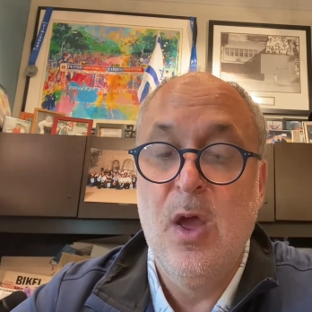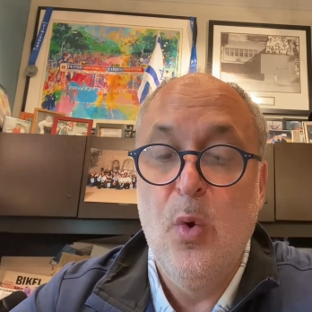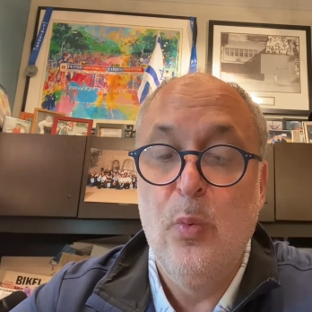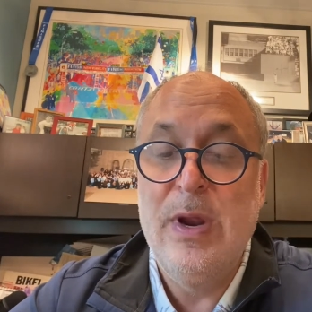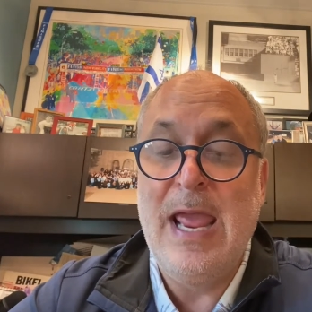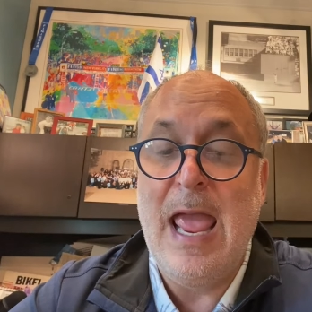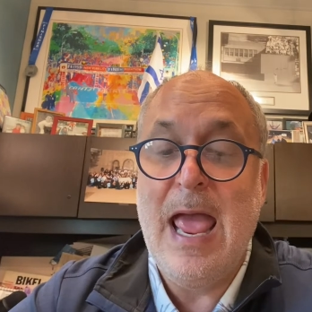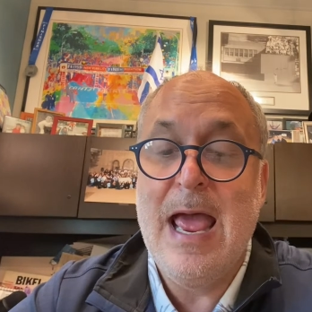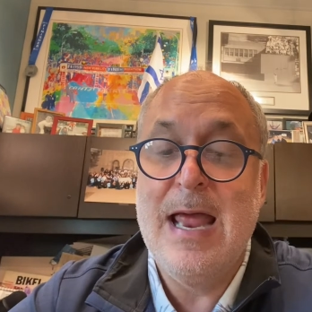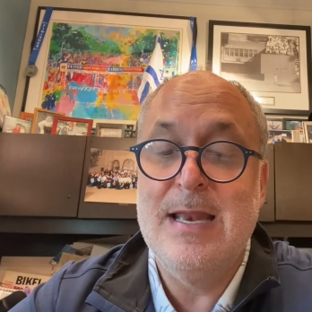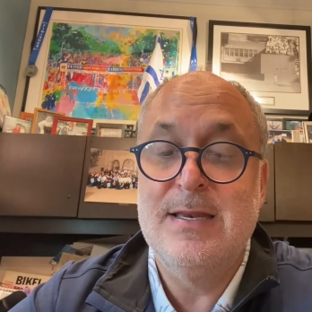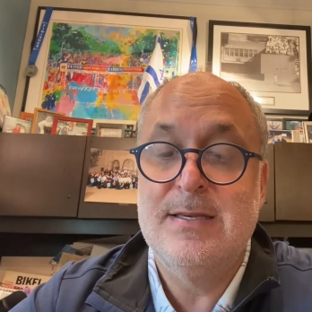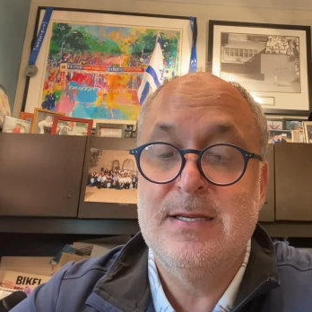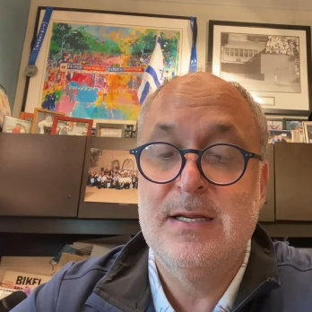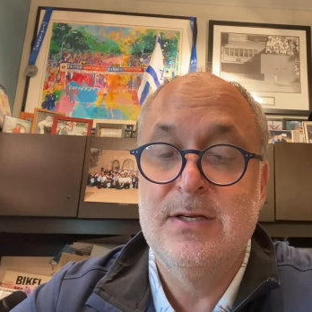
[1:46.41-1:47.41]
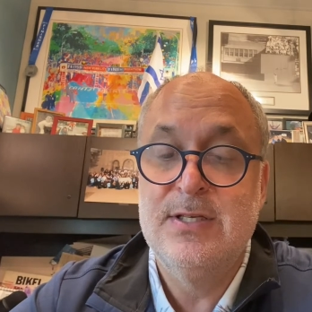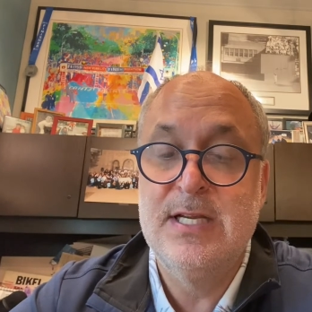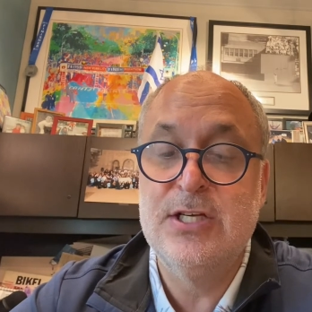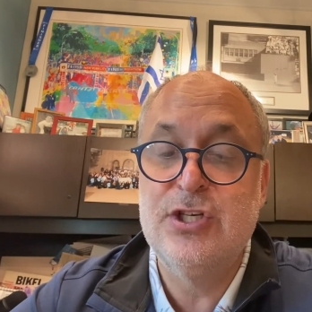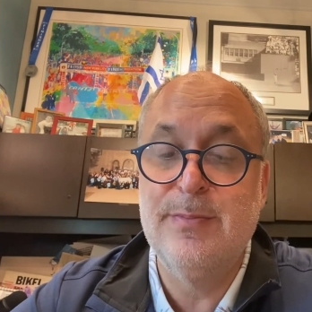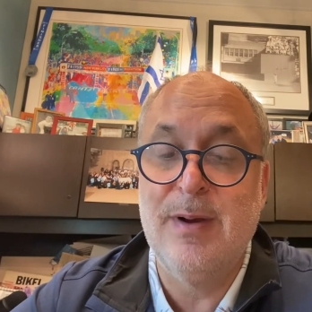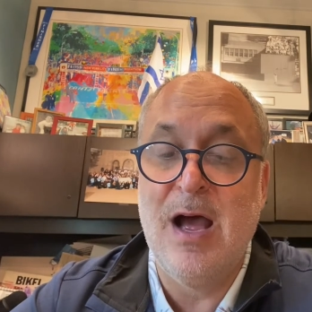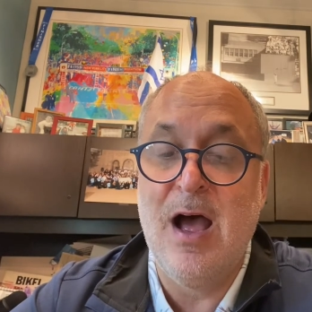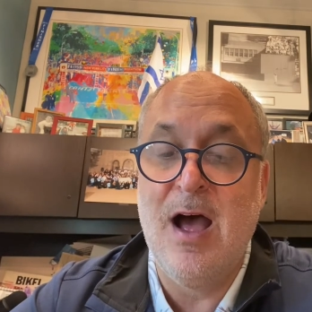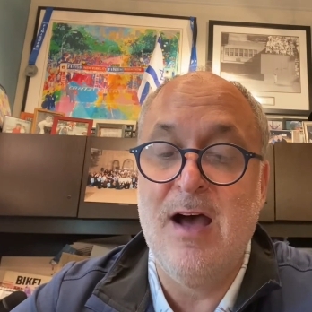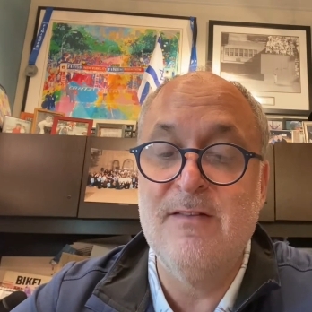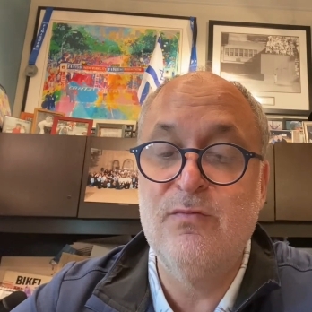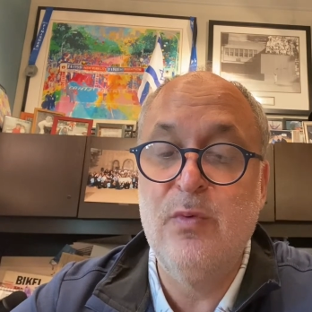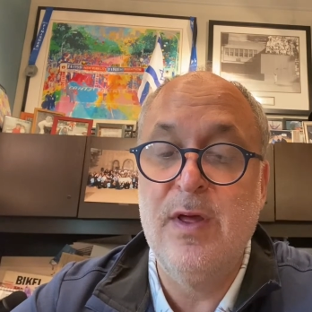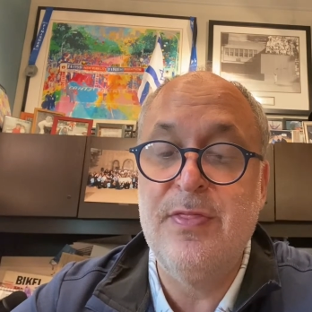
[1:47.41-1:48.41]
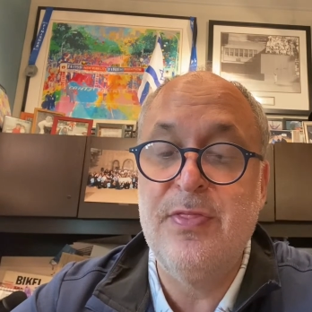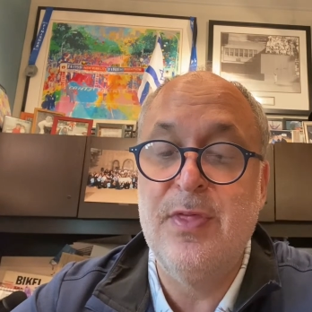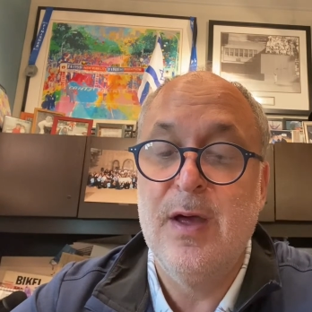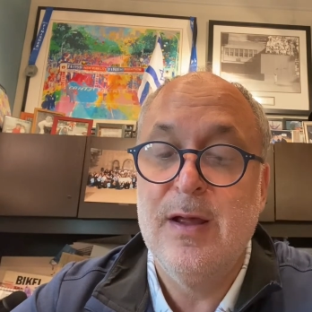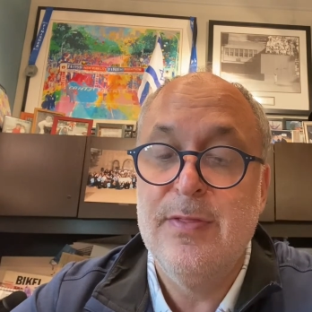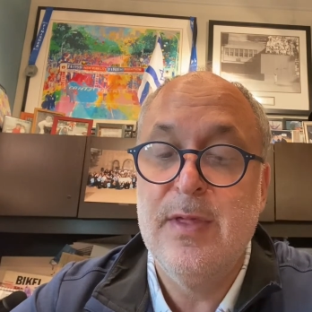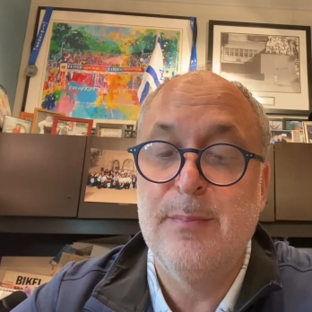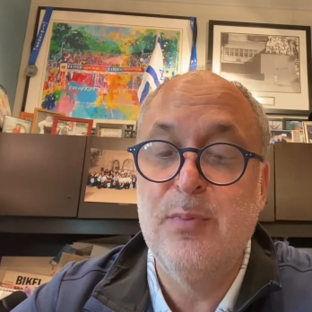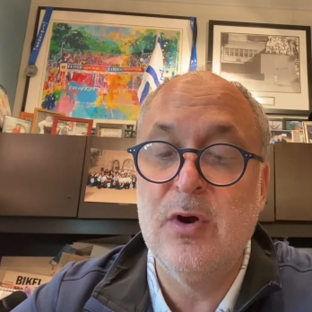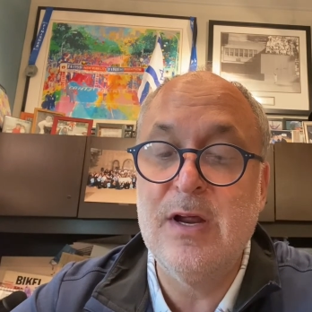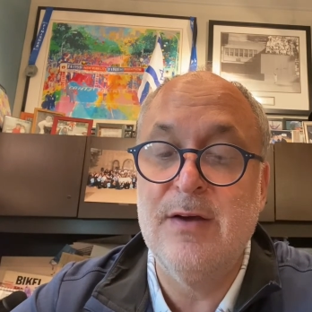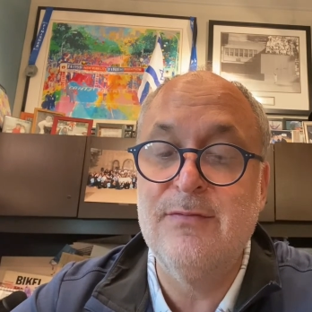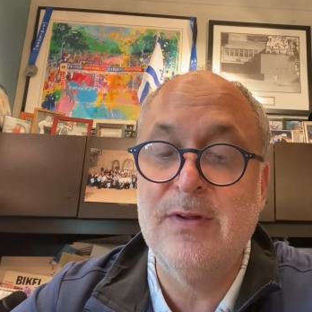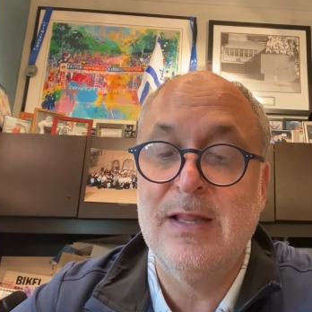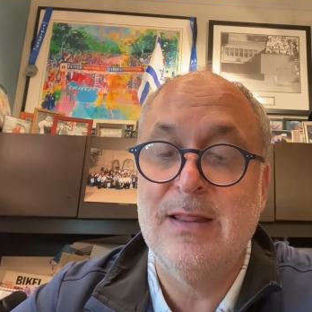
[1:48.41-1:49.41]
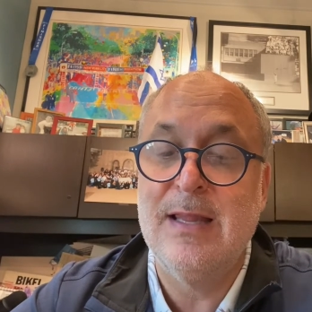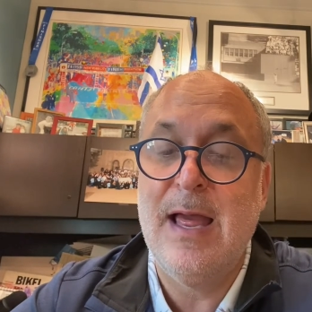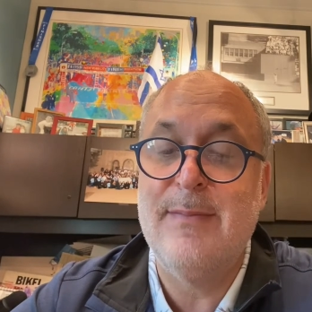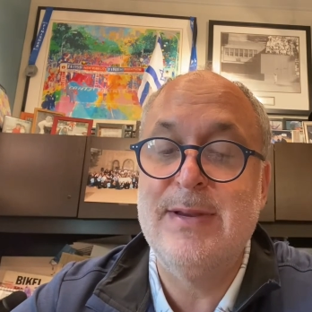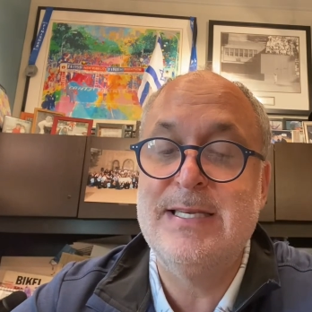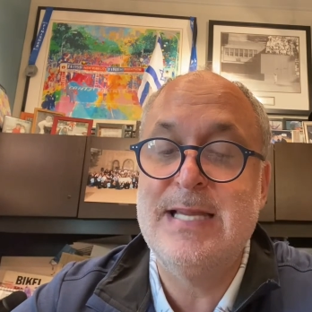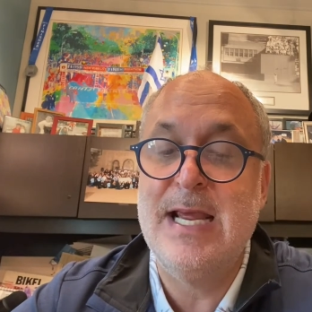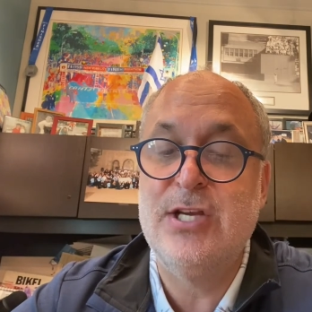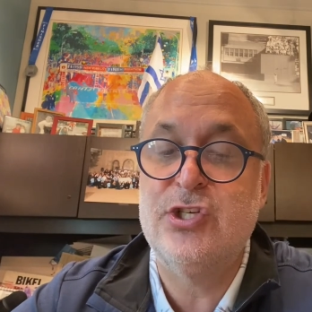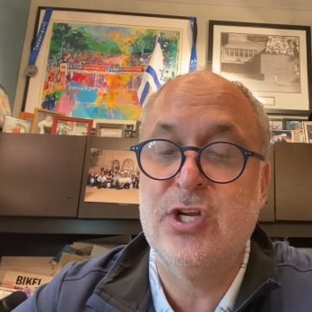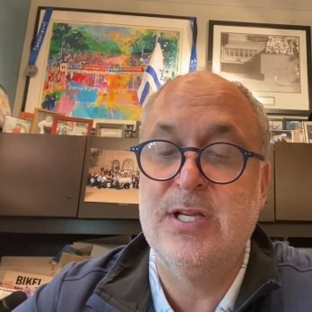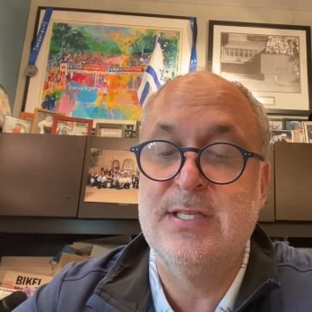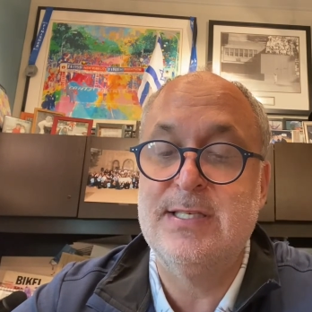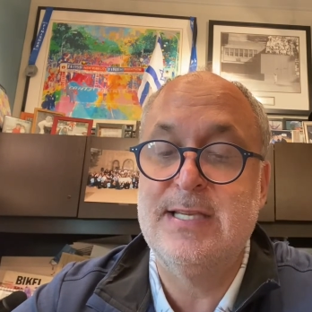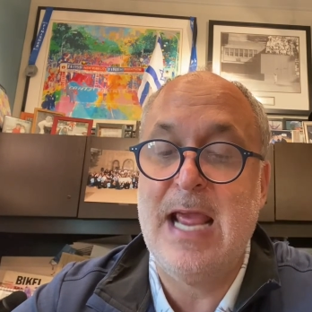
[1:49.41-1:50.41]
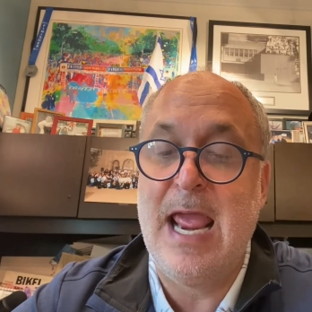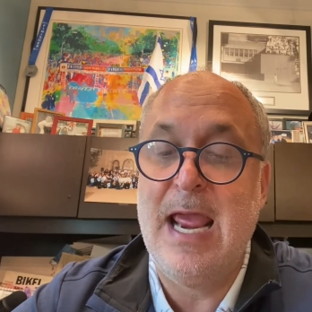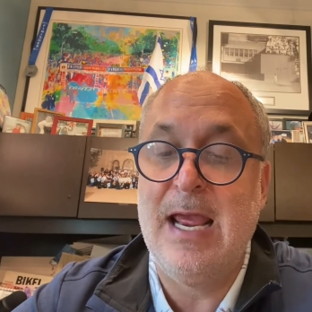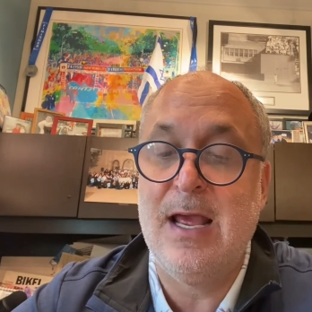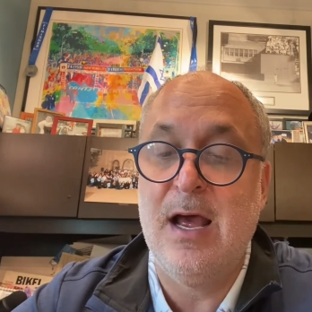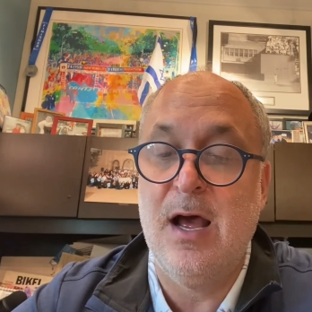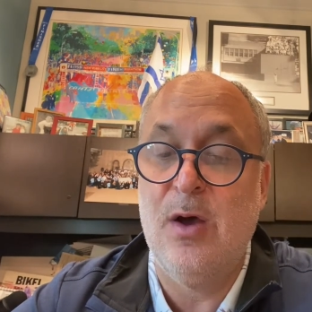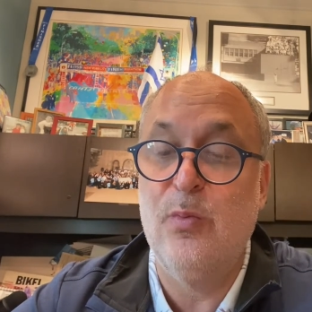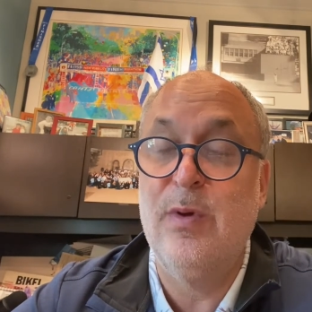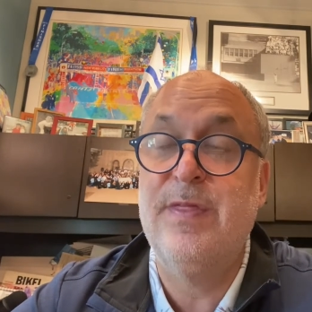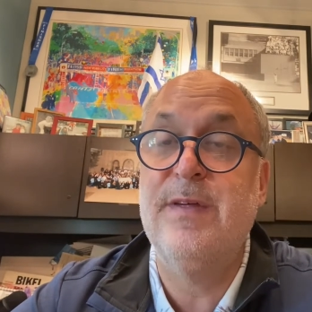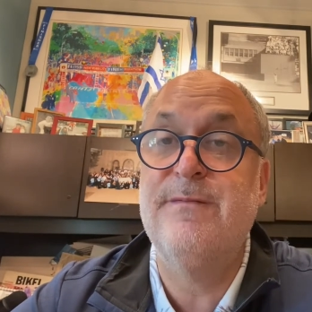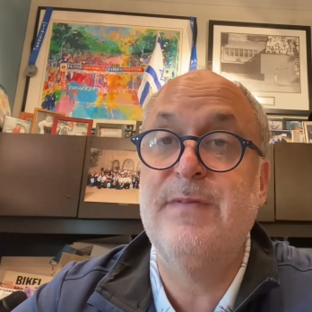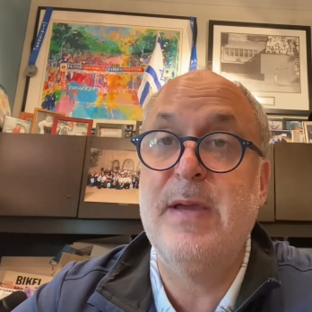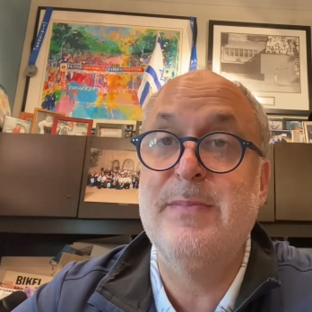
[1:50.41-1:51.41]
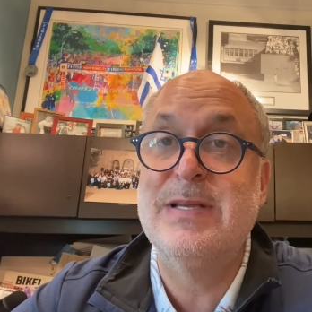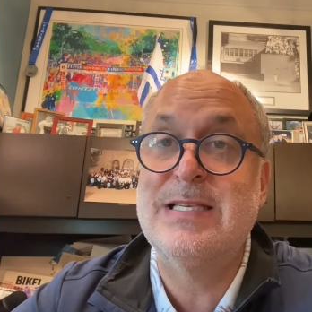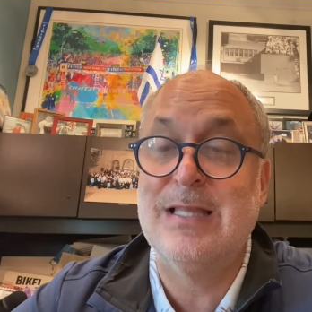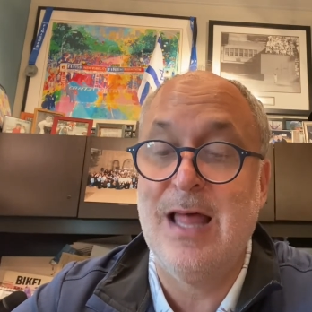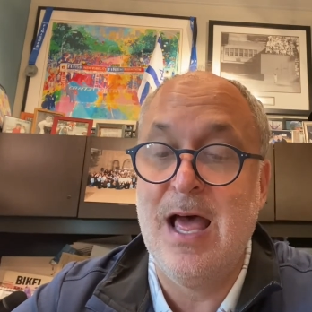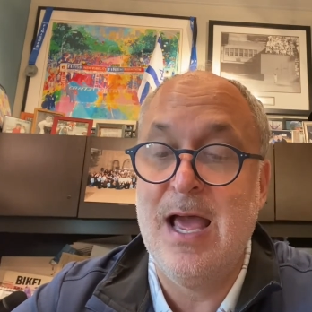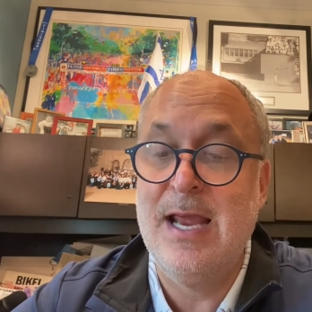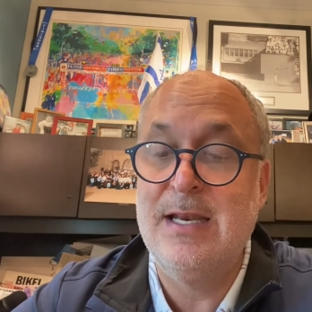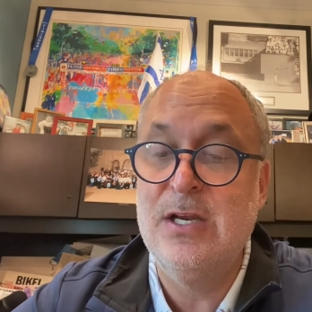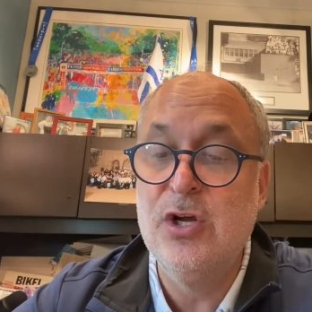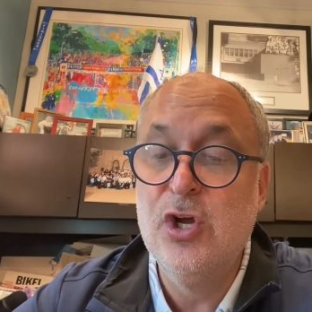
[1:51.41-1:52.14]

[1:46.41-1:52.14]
We end Tisha B'Av with the book of Lamentations, Echa, with the famous line,